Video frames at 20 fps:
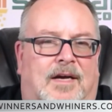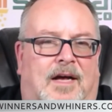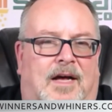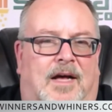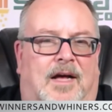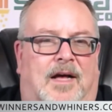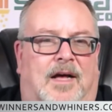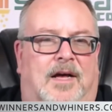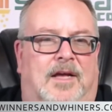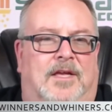
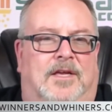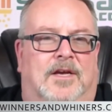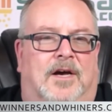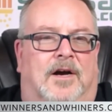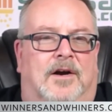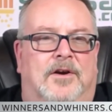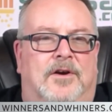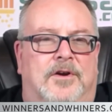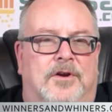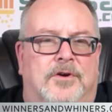
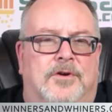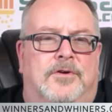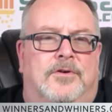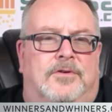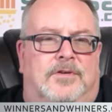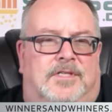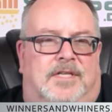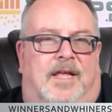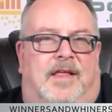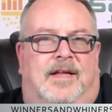Young
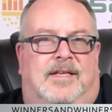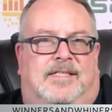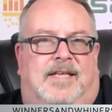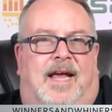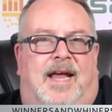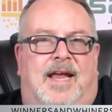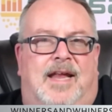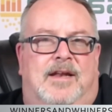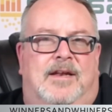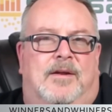News, that's
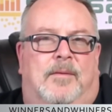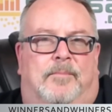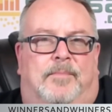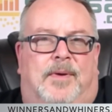N